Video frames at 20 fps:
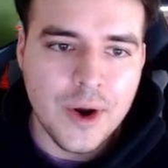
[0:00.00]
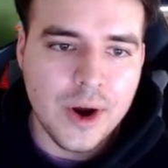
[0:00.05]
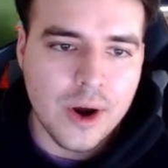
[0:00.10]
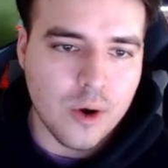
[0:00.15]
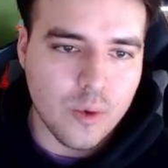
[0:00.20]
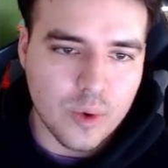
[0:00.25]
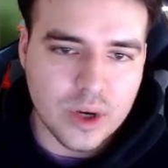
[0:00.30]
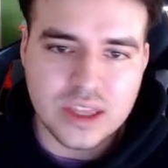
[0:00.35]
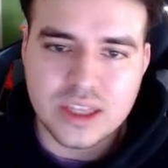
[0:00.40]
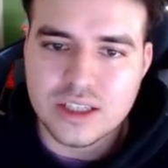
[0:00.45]

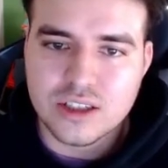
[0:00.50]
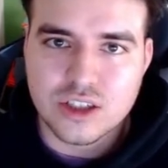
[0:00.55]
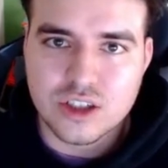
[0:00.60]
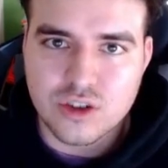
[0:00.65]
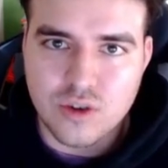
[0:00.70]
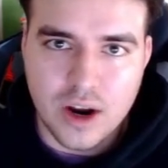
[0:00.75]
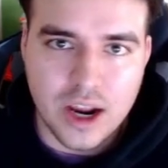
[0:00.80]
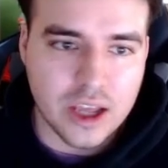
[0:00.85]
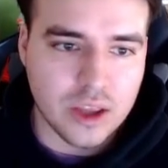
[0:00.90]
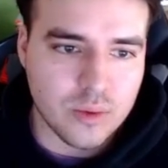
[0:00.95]
with his
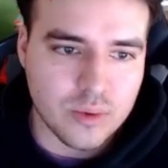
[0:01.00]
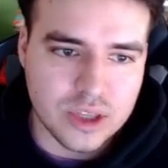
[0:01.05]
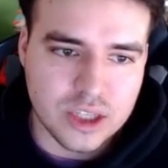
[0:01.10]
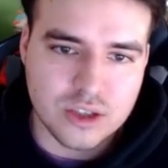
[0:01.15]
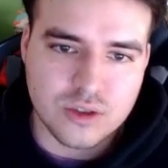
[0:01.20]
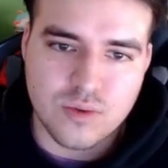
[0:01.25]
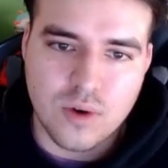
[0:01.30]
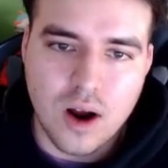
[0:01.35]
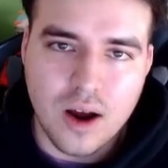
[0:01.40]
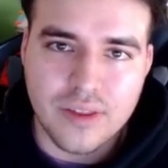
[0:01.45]
strength, with
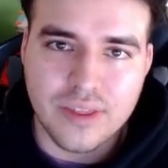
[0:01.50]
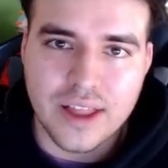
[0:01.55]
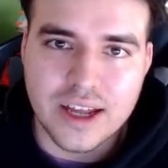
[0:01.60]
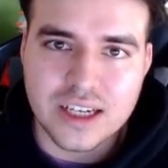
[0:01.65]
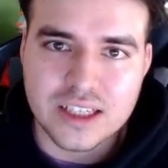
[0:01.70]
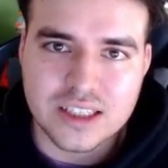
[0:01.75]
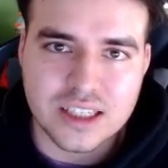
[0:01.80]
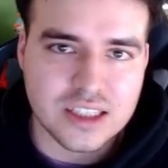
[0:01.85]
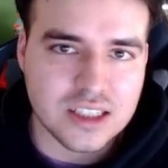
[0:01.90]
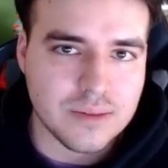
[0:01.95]
his raw
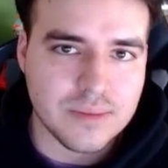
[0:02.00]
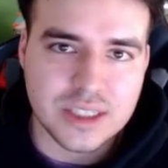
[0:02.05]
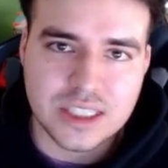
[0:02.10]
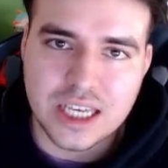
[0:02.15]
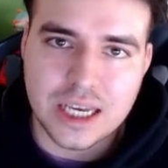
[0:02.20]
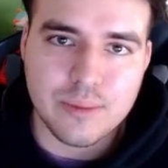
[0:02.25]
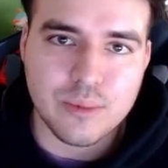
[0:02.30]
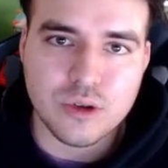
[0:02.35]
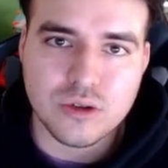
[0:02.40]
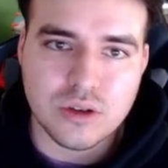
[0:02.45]
athleticism, he's
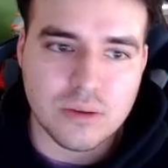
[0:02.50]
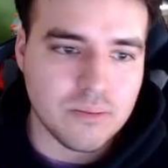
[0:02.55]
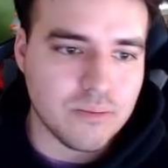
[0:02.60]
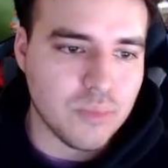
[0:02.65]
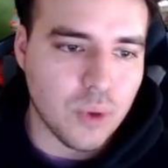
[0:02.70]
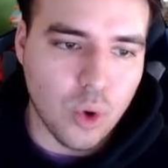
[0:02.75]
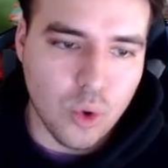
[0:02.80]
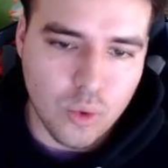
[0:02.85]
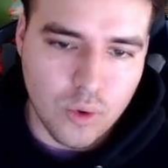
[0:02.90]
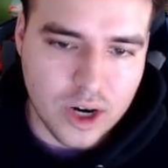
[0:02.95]
able to
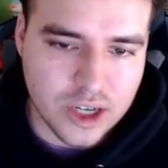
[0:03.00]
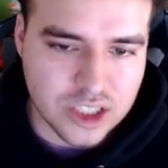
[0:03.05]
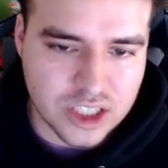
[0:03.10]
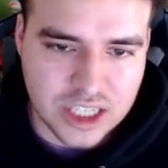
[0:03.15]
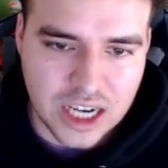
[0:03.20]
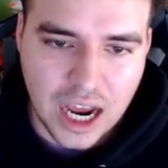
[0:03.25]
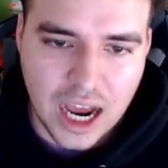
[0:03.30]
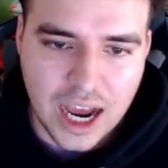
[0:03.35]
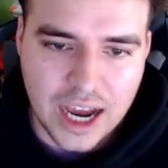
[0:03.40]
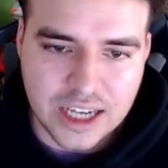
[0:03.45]
bull rush
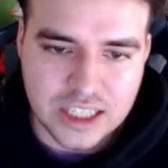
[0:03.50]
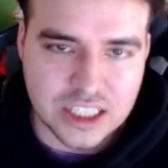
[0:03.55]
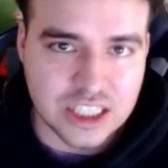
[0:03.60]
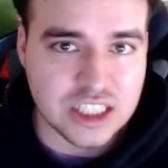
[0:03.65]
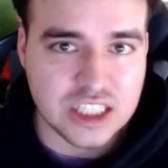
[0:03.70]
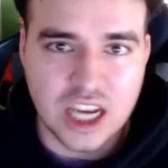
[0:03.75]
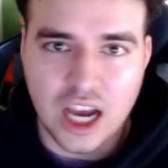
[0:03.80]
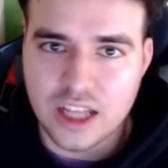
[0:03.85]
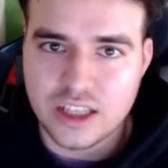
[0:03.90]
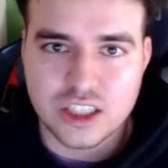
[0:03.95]
guys.
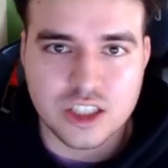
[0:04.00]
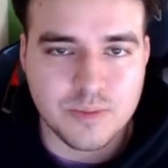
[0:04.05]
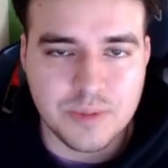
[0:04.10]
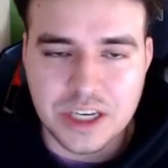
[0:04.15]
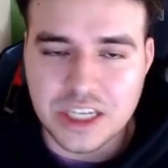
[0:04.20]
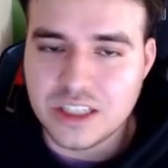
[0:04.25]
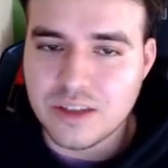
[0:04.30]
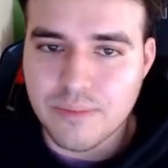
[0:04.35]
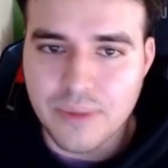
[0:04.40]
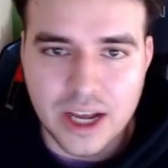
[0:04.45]
He's got
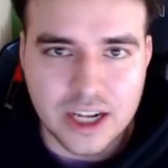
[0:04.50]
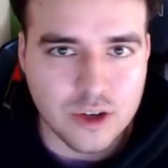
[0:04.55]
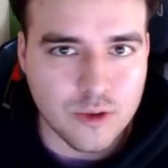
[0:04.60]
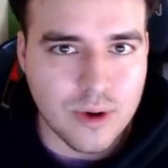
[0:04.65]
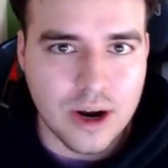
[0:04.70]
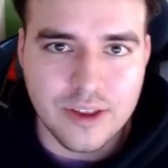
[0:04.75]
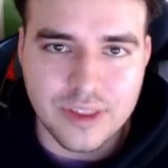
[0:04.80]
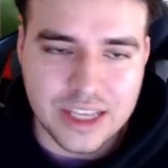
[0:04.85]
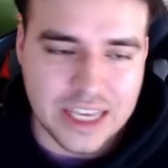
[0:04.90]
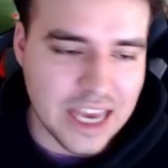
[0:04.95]
speed to bend
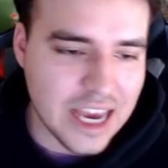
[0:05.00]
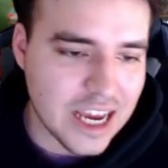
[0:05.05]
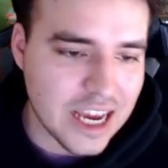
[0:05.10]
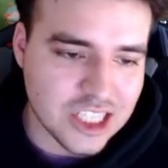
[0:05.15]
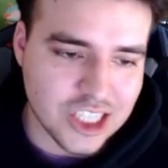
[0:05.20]
around the edge.